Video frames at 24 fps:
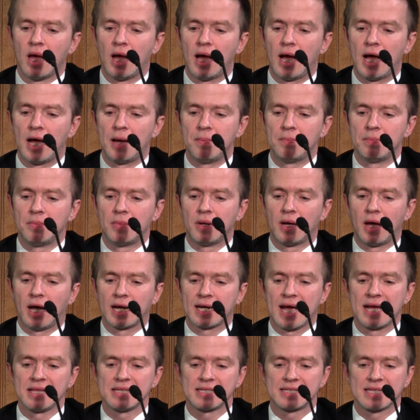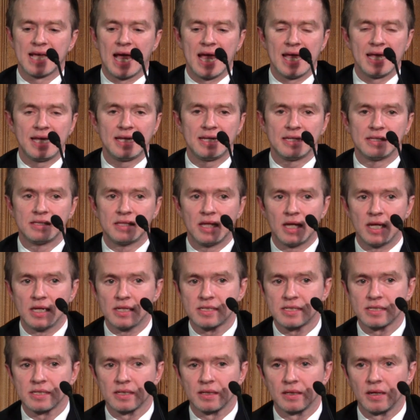I can say
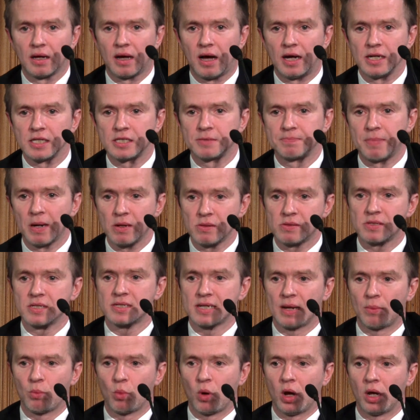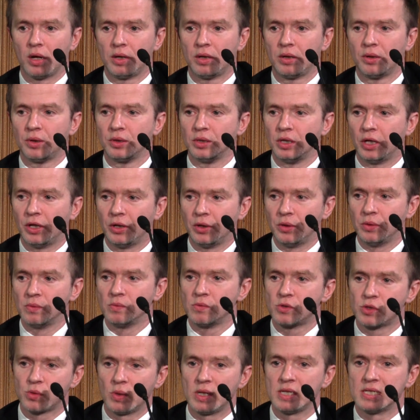that I spoke to someone who
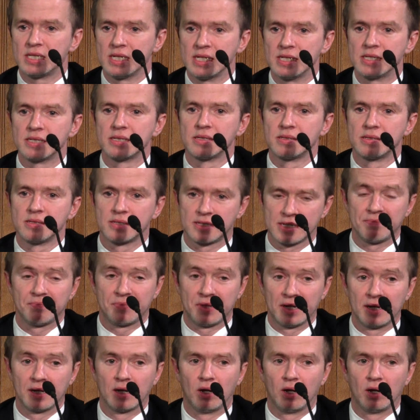tweeted something